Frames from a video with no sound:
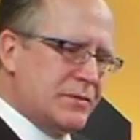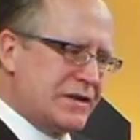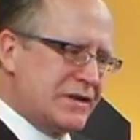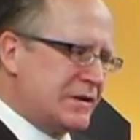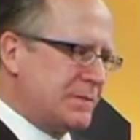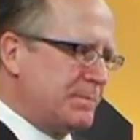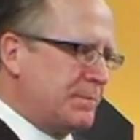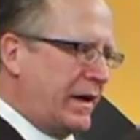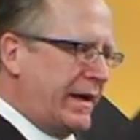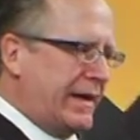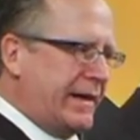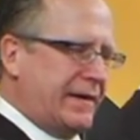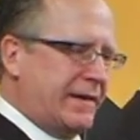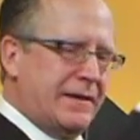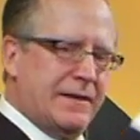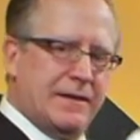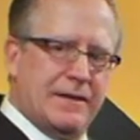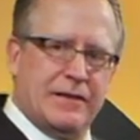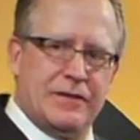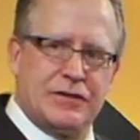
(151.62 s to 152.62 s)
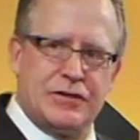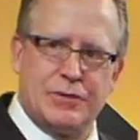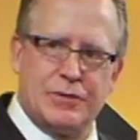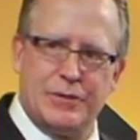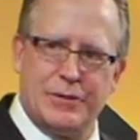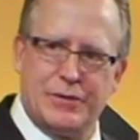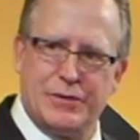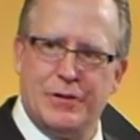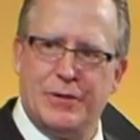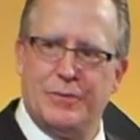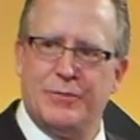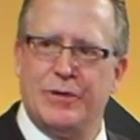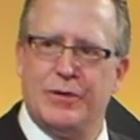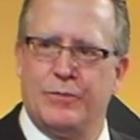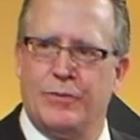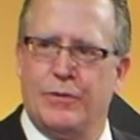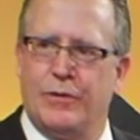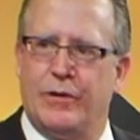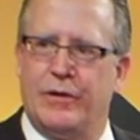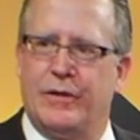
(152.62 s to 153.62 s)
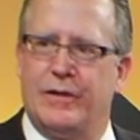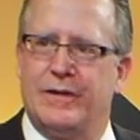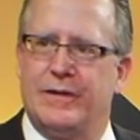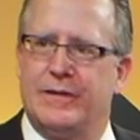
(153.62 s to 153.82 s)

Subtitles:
spike, a short-term reward,